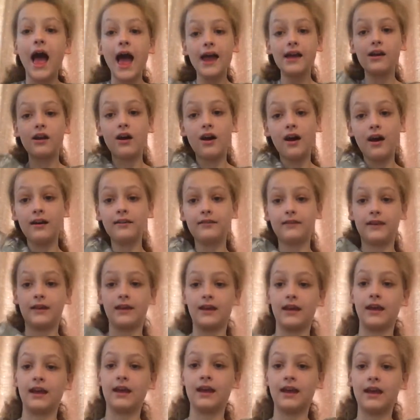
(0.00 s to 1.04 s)
Hey guys,
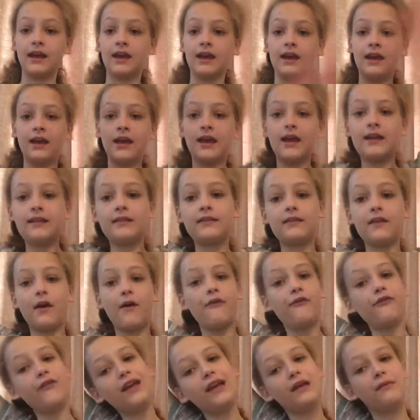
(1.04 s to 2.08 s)
it's
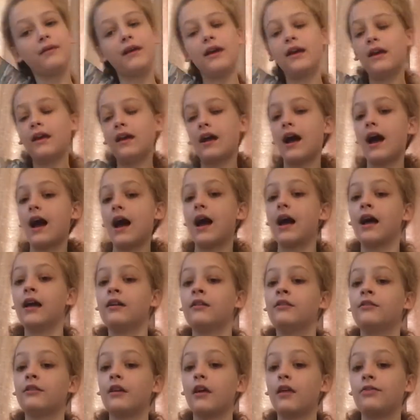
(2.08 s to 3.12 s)
Phoebe
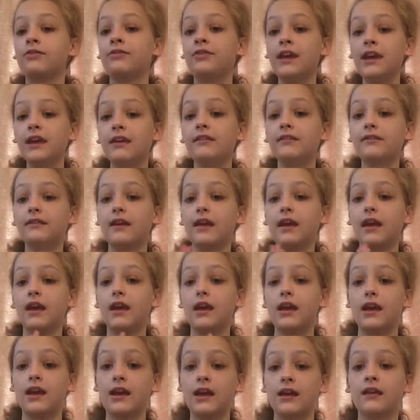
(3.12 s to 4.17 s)
and this
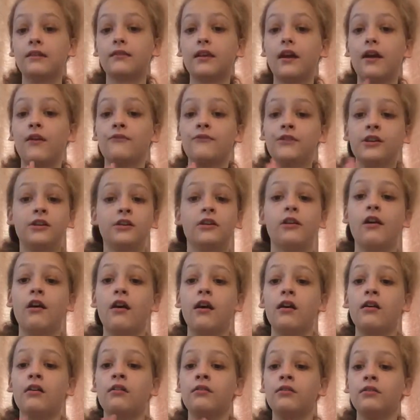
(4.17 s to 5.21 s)
is a
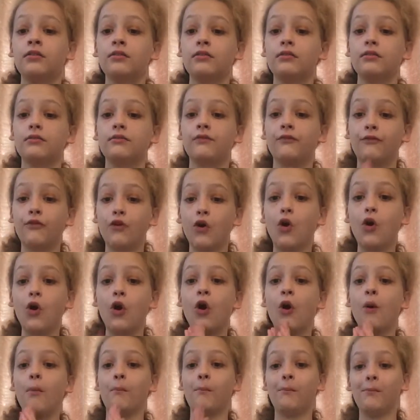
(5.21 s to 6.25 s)
video
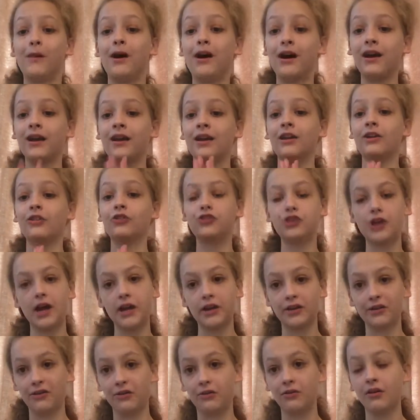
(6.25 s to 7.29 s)
for my
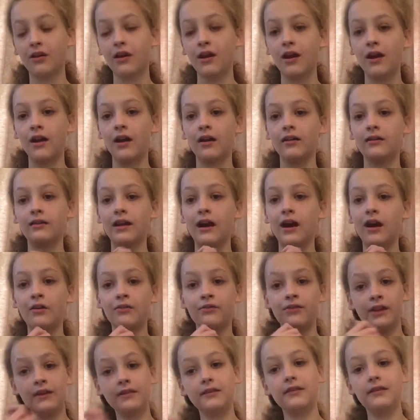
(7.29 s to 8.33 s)
channel.
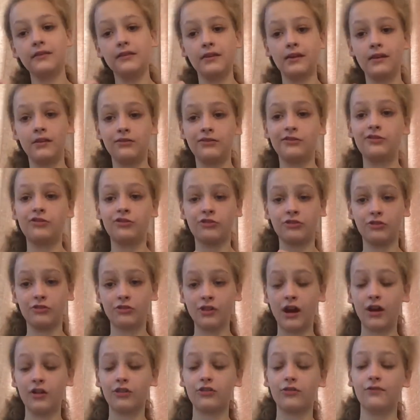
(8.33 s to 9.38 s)
Now this is an
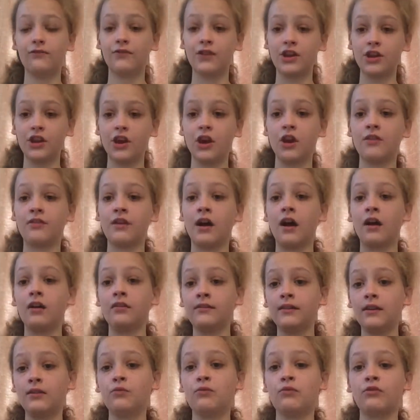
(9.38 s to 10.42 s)
introduction video that I
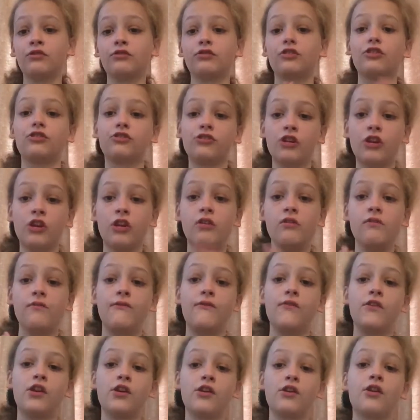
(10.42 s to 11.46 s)
did want to do
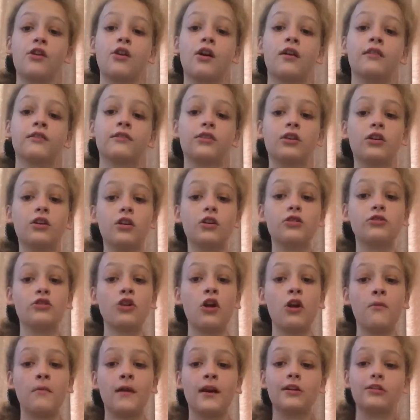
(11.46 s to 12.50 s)
for you guys so you can
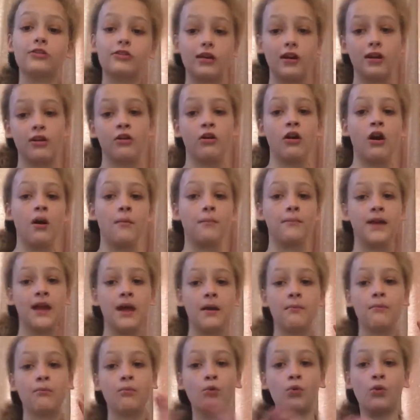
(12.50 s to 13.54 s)
know my channel a bit
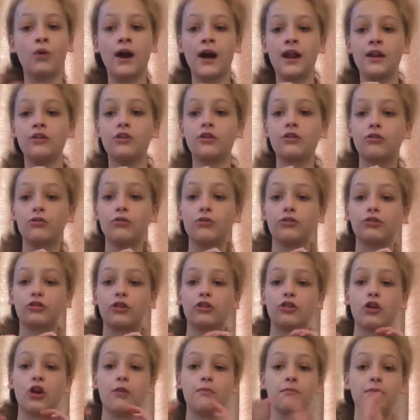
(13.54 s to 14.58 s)
more and you can also
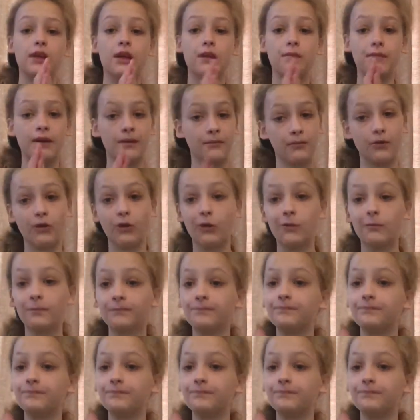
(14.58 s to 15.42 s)
know me a bit more.